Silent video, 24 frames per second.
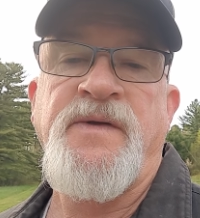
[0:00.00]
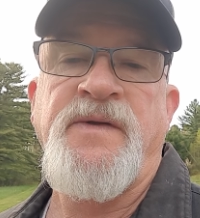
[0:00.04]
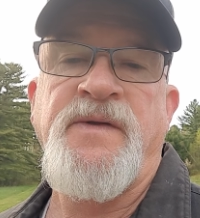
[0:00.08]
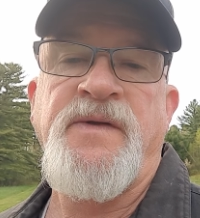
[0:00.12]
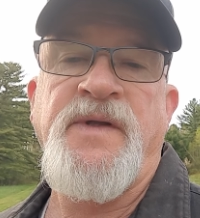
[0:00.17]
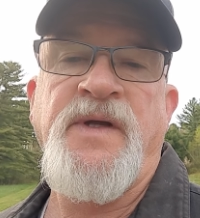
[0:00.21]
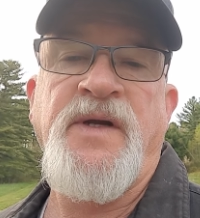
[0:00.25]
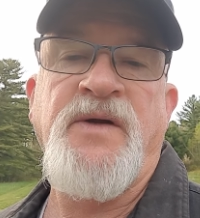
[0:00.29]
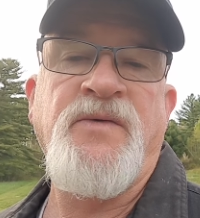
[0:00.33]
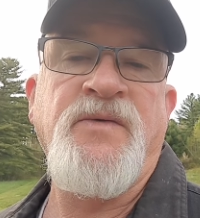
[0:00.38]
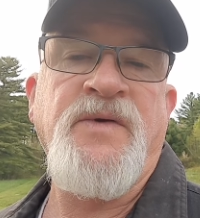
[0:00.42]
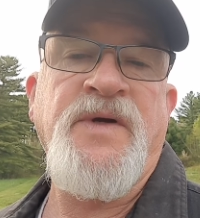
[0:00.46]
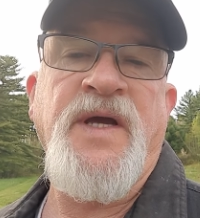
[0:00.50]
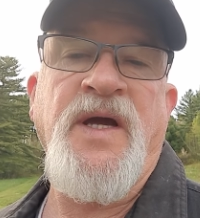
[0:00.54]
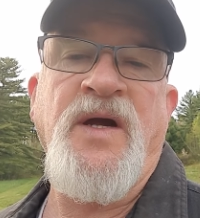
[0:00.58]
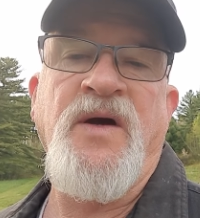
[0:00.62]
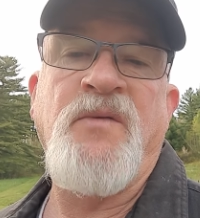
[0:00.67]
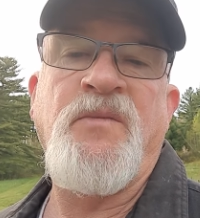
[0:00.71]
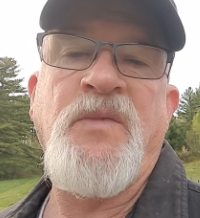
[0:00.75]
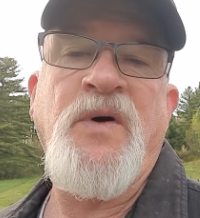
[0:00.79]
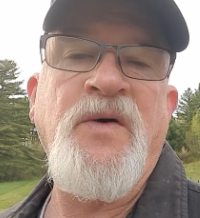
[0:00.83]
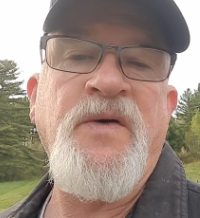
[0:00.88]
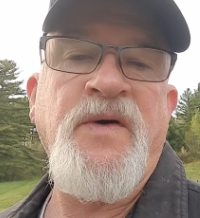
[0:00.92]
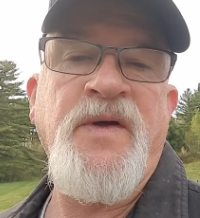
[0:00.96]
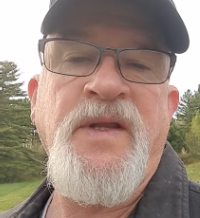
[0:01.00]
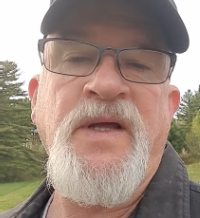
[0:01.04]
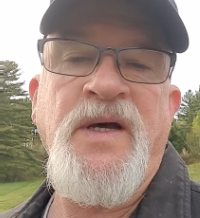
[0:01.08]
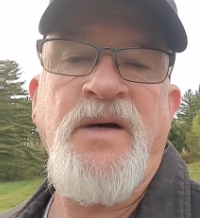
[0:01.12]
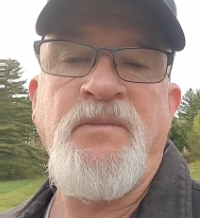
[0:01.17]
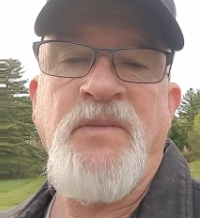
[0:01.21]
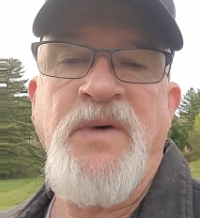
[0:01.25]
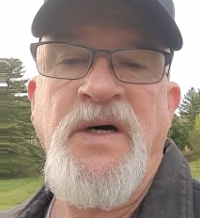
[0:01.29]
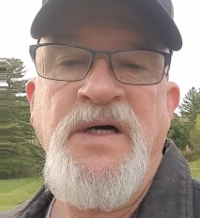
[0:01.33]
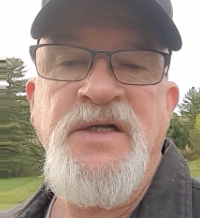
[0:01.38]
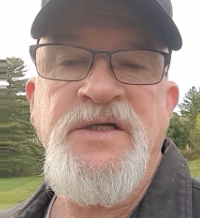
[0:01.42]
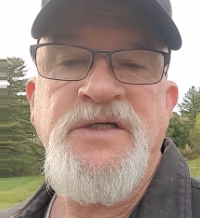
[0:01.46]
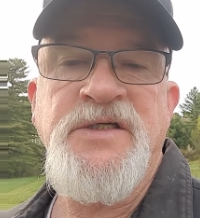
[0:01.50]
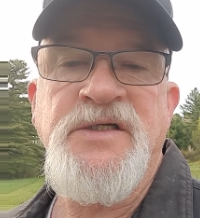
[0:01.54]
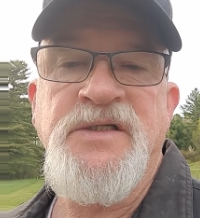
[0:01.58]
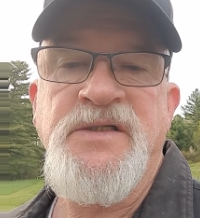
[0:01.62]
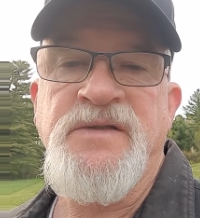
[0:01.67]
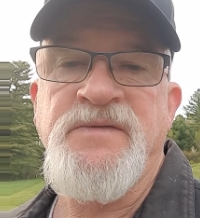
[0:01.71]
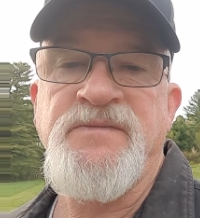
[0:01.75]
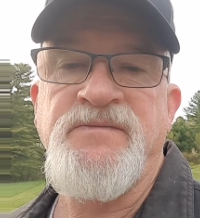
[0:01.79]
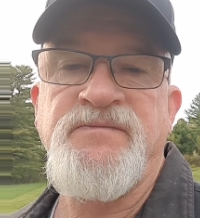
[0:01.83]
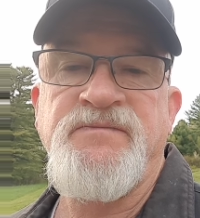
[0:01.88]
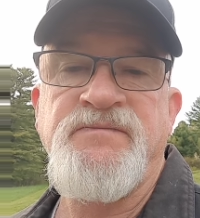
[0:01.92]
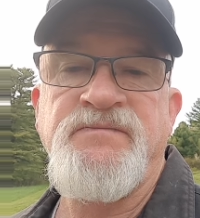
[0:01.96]
they don't care about you that much
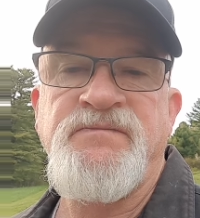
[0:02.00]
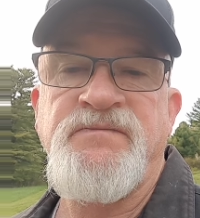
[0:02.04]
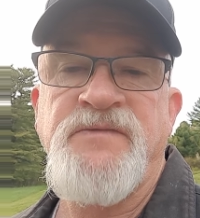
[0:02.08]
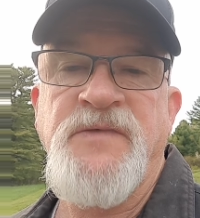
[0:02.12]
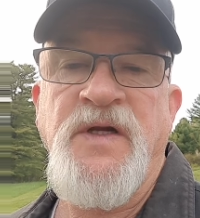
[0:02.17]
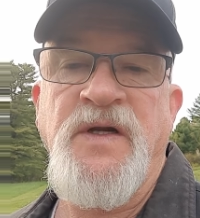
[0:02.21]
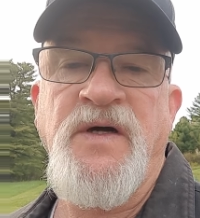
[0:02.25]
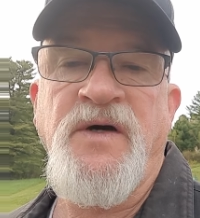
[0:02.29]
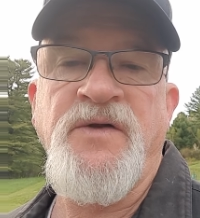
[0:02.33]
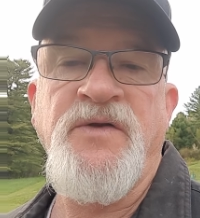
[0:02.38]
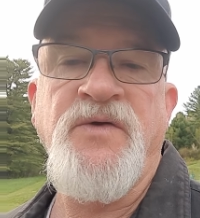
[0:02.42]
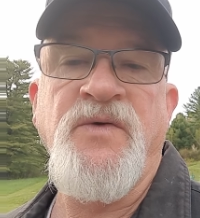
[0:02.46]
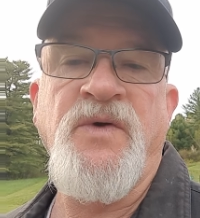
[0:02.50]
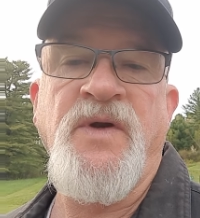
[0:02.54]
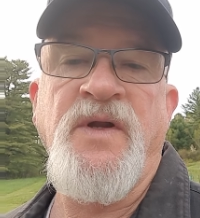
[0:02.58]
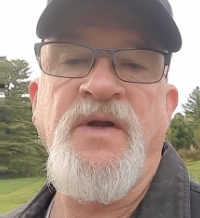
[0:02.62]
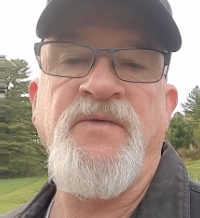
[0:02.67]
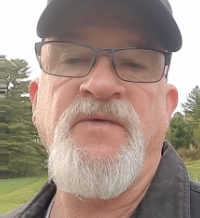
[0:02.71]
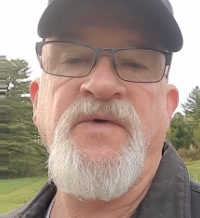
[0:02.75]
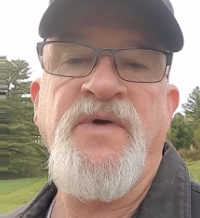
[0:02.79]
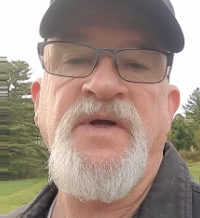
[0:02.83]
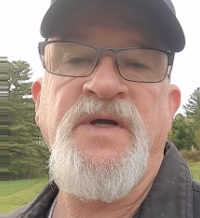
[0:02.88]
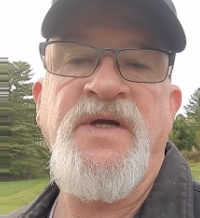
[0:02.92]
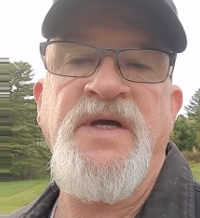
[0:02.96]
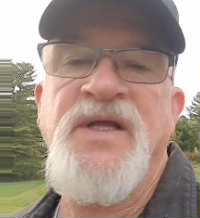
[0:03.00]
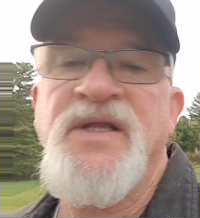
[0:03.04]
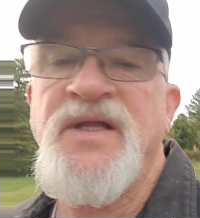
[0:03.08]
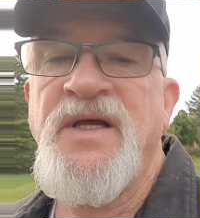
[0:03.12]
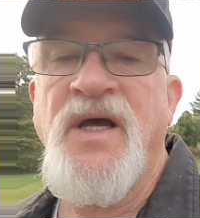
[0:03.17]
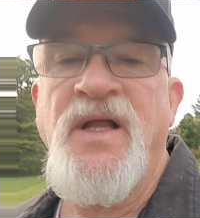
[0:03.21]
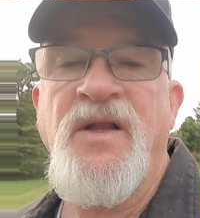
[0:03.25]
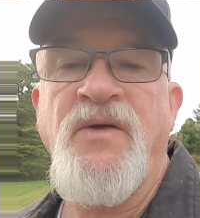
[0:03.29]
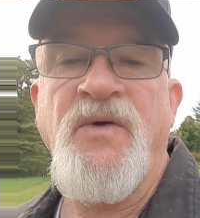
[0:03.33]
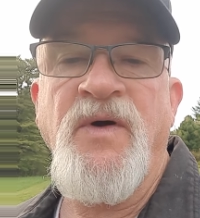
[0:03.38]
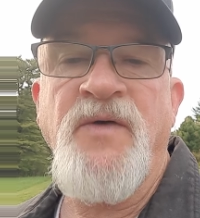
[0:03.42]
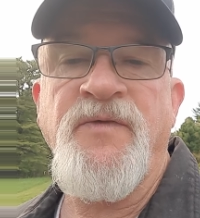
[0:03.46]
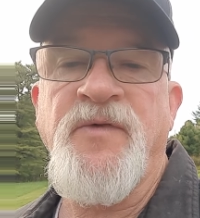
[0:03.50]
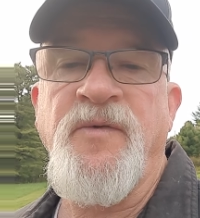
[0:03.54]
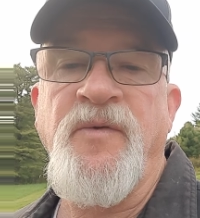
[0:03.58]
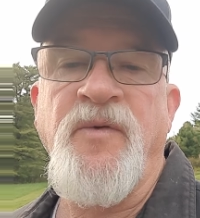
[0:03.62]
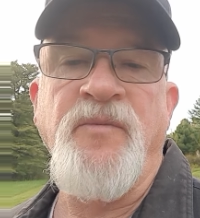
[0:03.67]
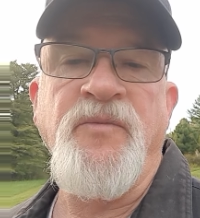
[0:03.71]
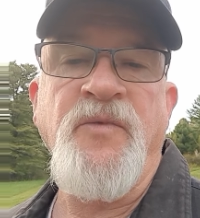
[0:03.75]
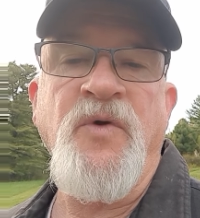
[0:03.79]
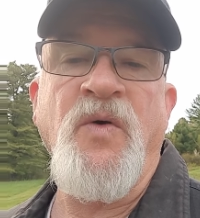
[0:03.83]
and they're not doing anything, get the hell away from them.